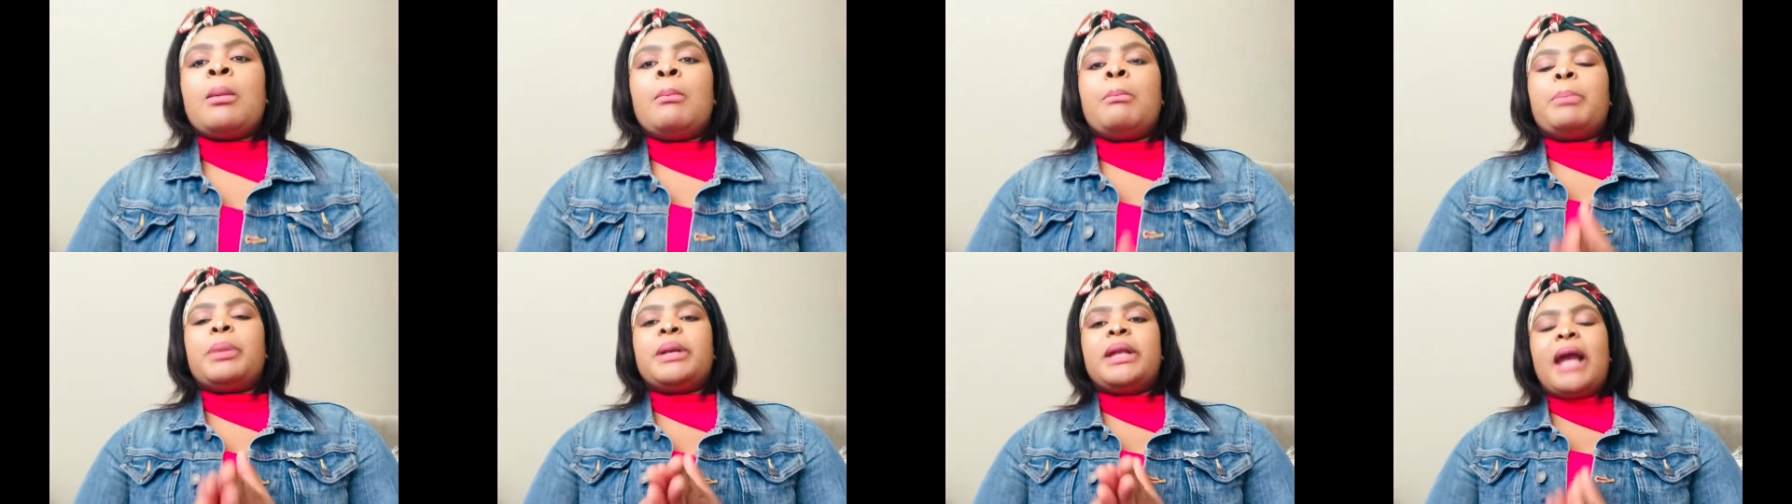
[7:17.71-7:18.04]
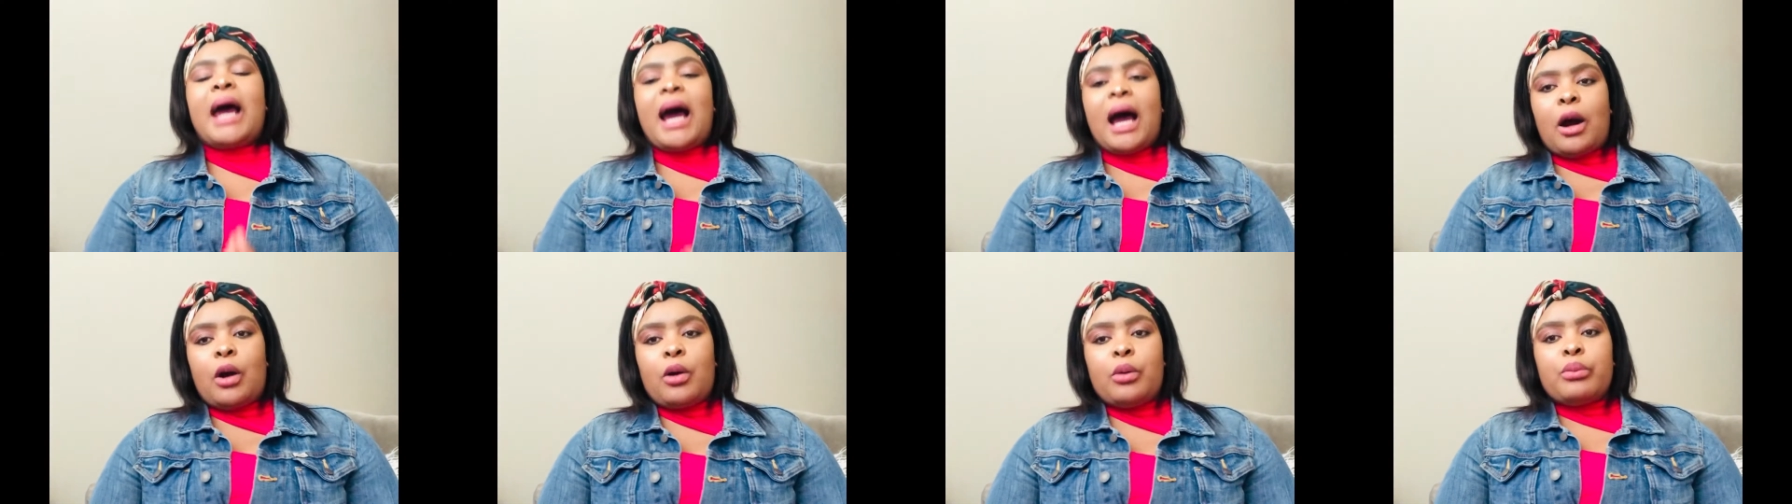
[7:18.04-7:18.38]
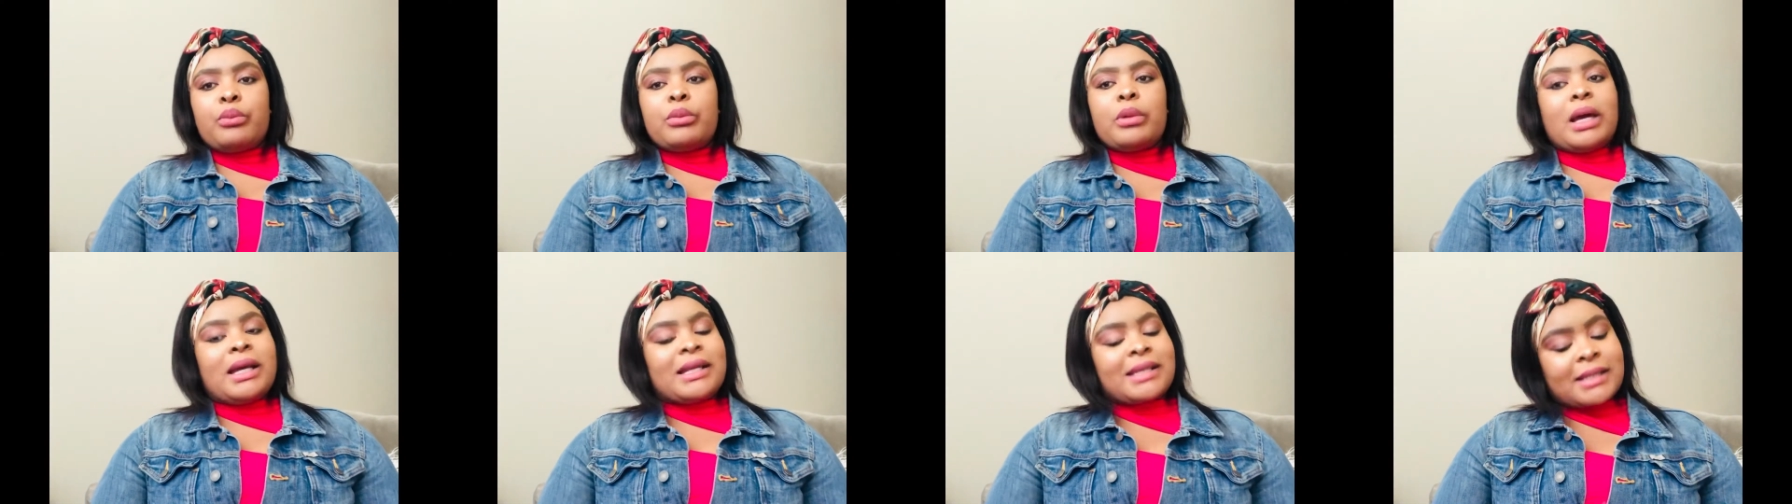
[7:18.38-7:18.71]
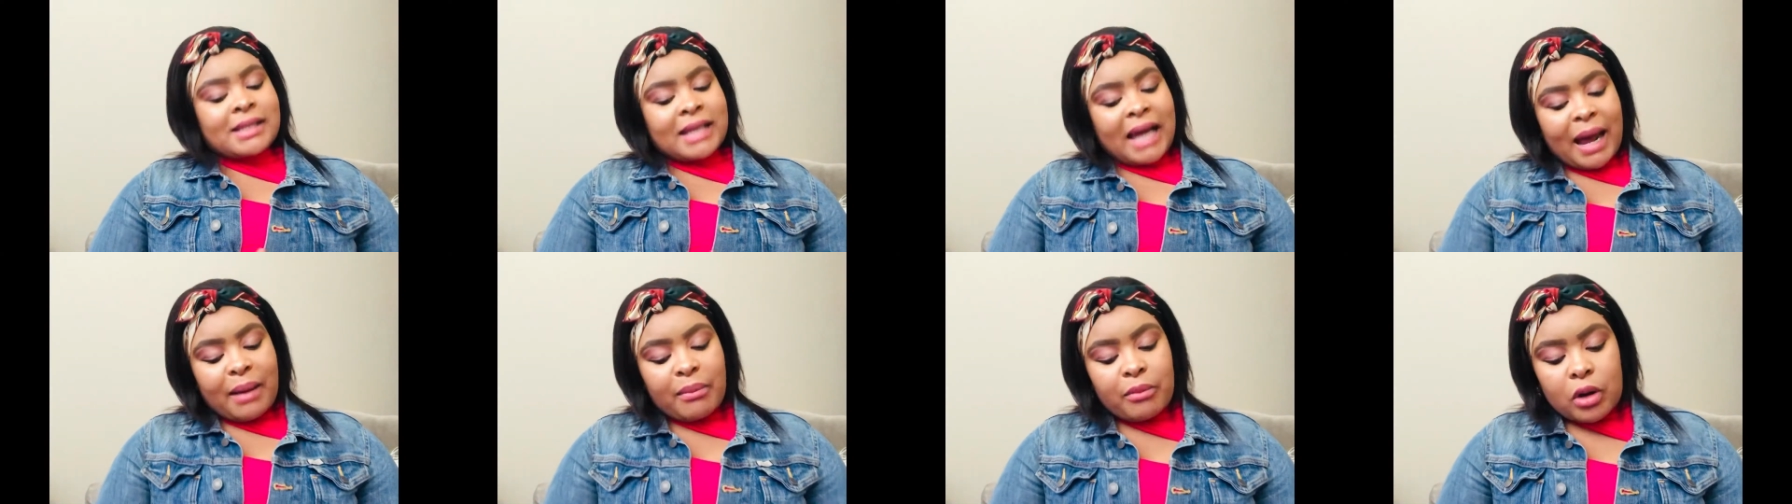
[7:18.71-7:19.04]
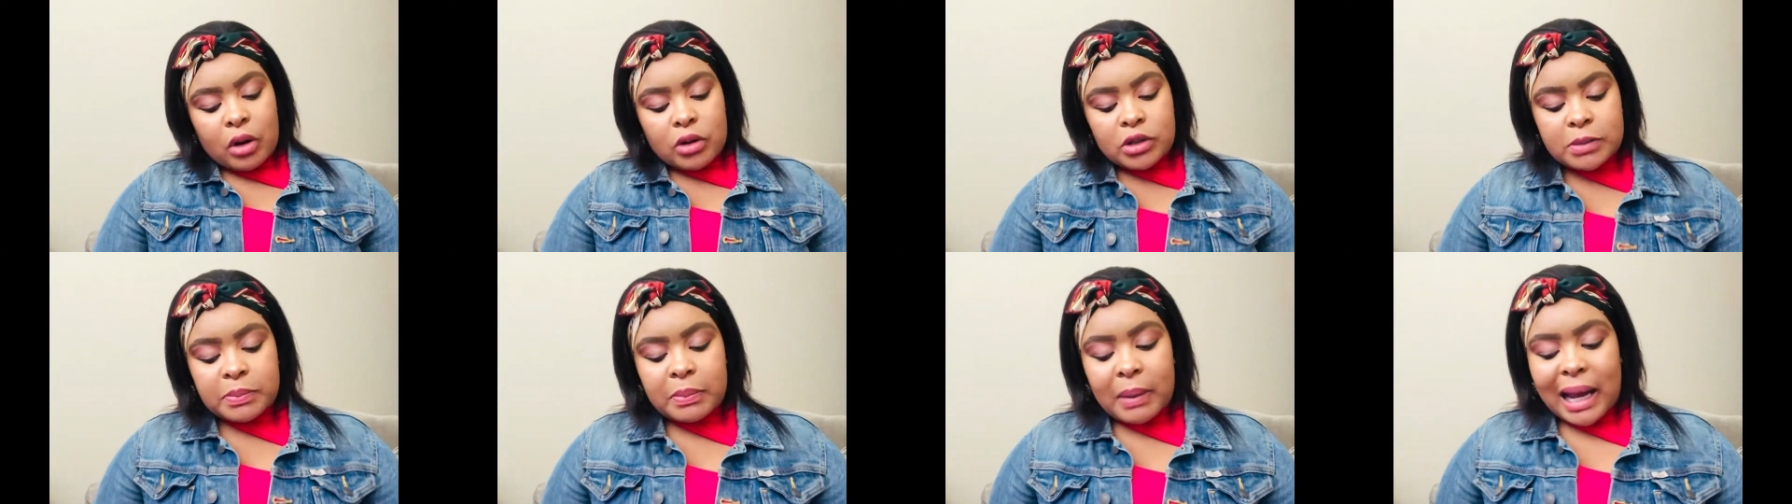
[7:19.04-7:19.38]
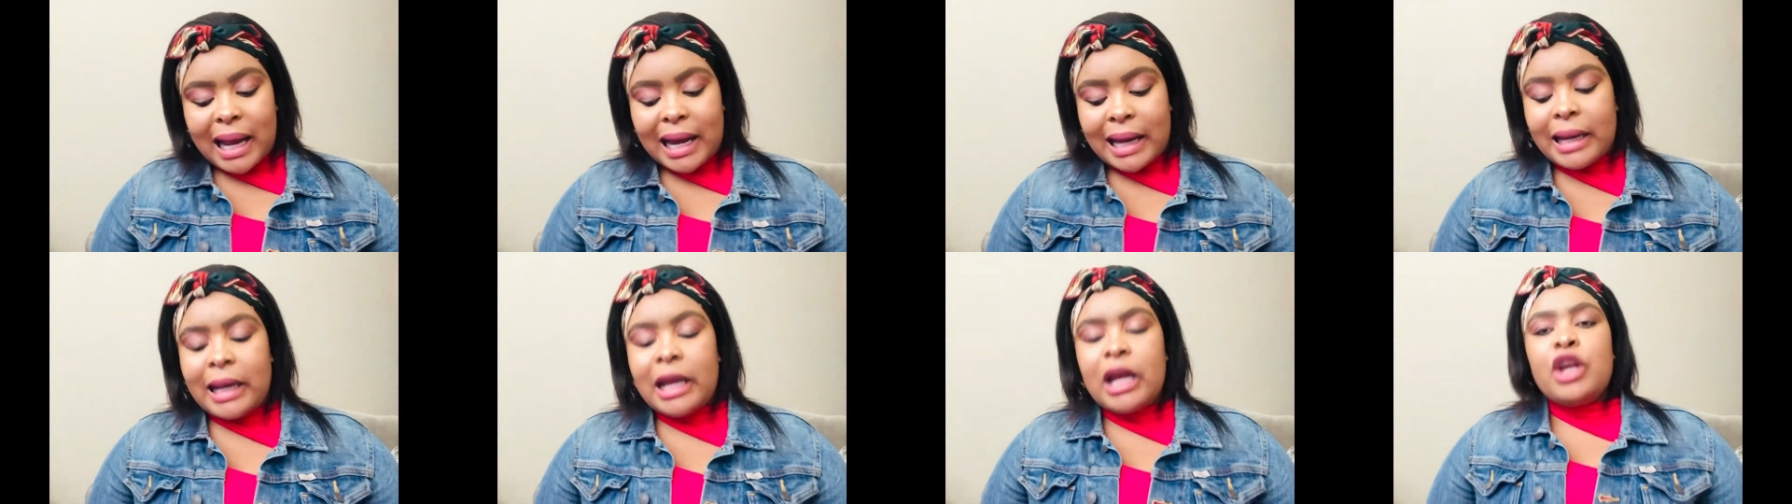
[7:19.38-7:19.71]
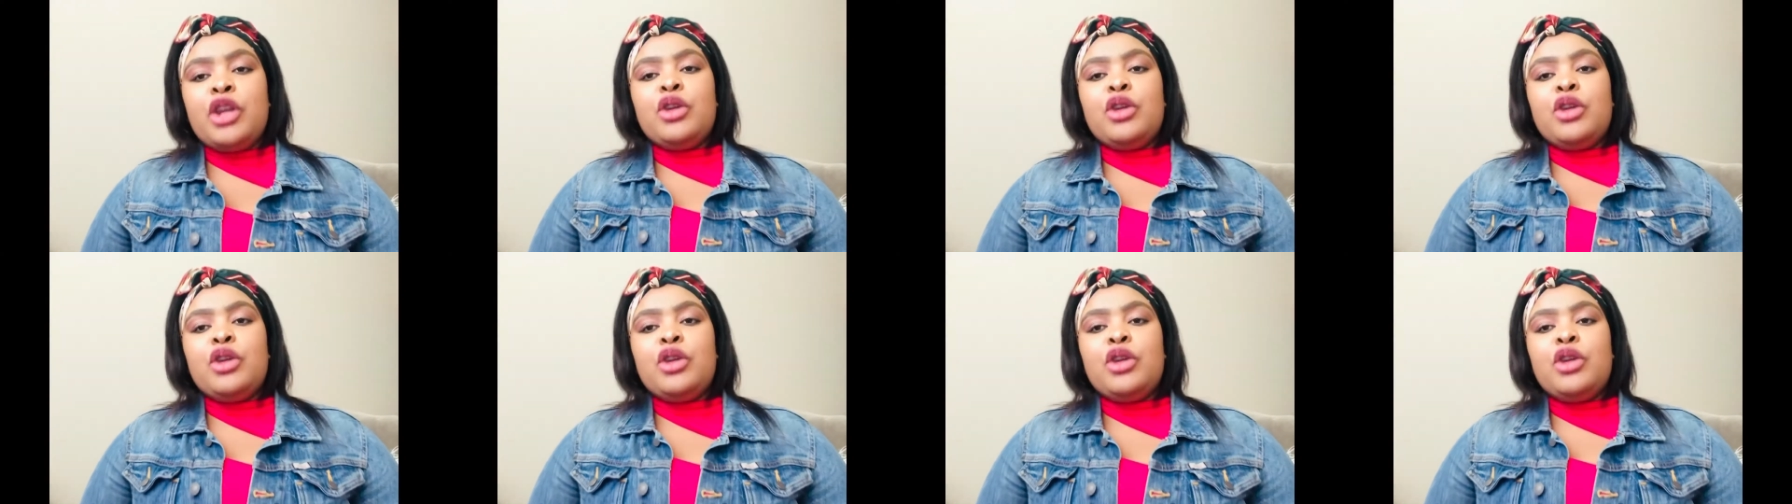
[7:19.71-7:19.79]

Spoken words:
But now, as time goes by,